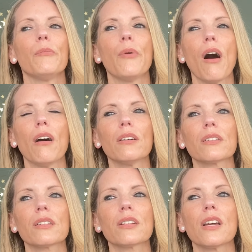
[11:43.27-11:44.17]

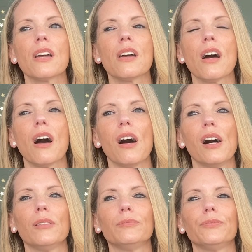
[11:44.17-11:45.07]
But
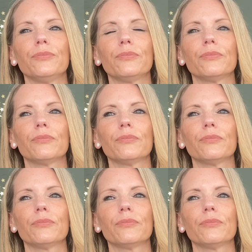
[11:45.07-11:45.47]
um,